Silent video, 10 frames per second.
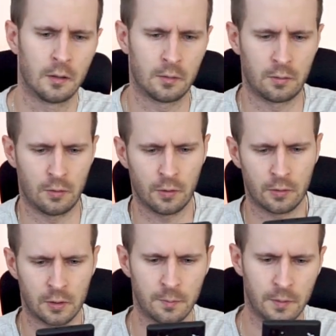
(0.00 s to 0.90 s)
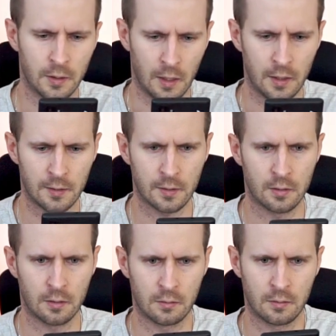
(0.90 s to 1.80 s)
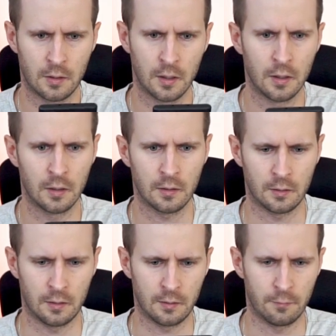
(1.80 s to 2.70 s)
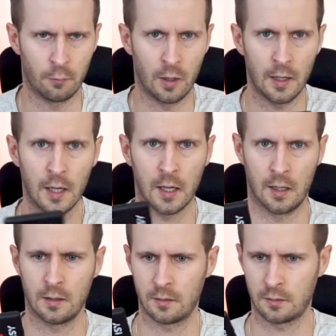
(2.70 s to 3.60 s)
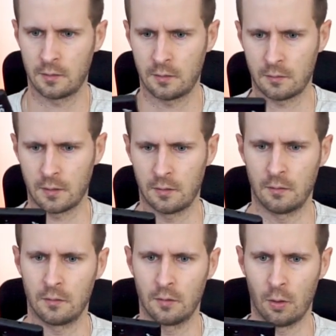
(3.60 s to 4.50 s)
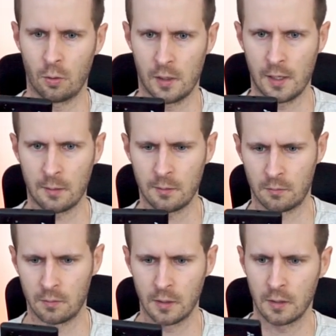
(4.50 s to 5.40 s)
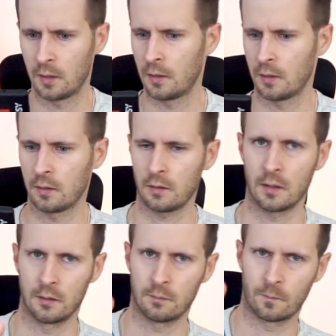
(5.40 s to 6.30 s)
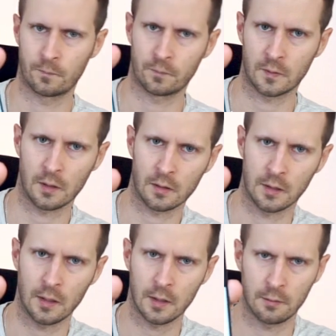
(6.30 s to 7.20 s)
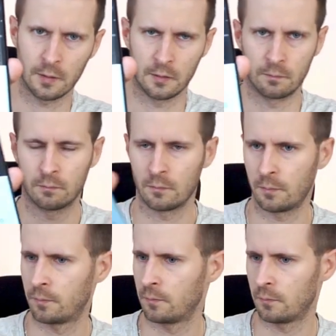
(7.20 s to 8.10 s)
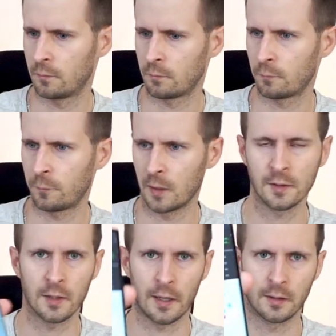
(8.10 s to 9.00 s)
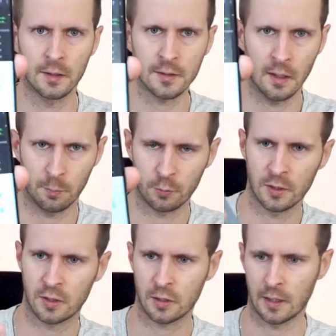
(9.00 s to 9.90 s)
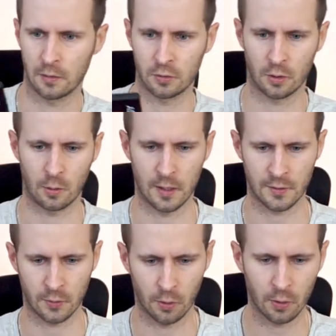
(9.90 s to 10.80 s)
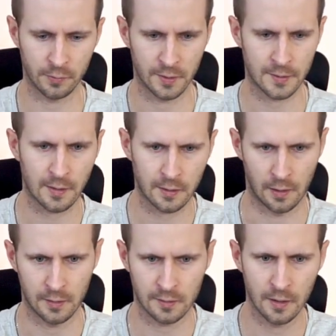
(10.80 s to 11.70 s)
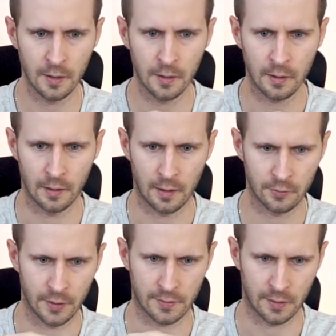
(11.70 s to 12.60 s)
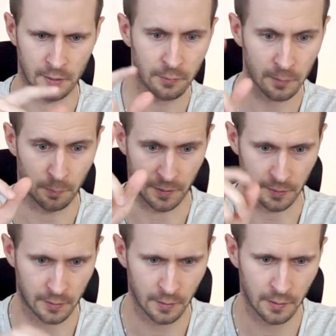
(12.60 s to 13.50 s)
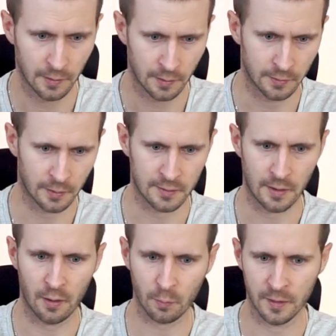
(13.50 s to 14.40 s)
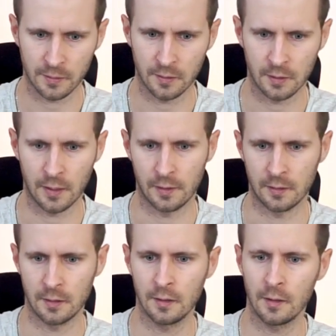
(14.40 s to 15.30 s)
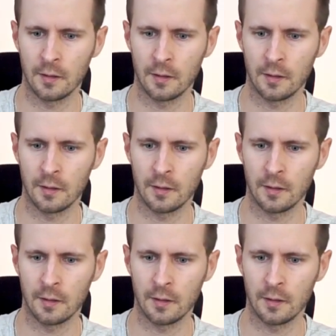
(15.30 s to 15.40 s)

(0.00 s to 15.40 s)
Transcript: turn on GPS, and voila, I know where I am. And there are even things like this app which can show us all of the satellites around us, and even better, it has augmented reality,